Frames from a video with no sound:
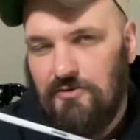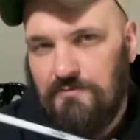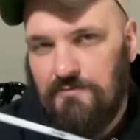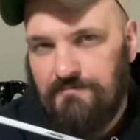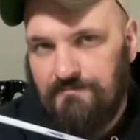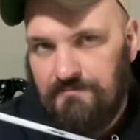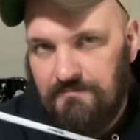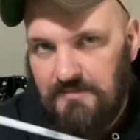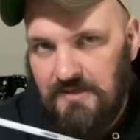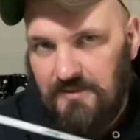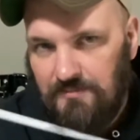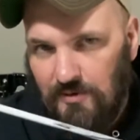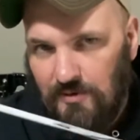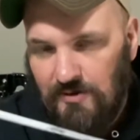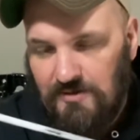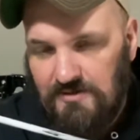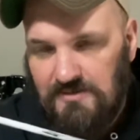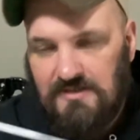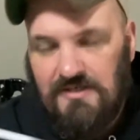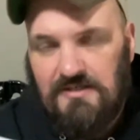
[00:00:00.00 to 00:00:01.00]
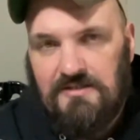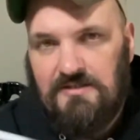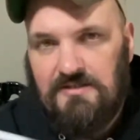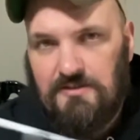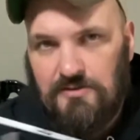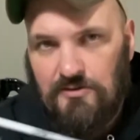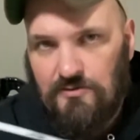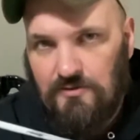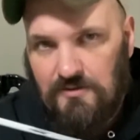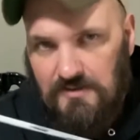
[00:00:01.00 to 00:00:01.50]
me personally, I
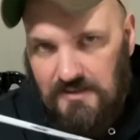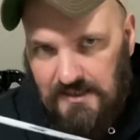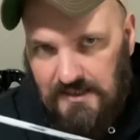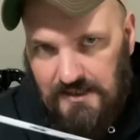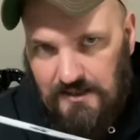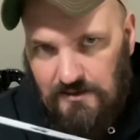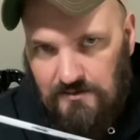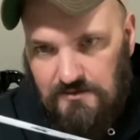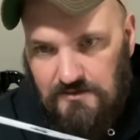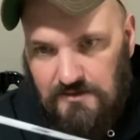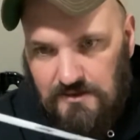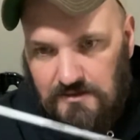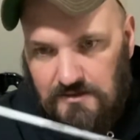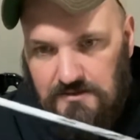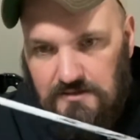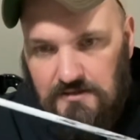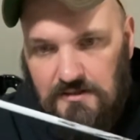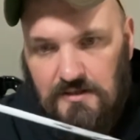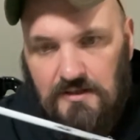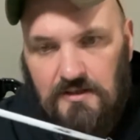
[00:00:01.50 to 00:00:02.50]
still don't like outserts.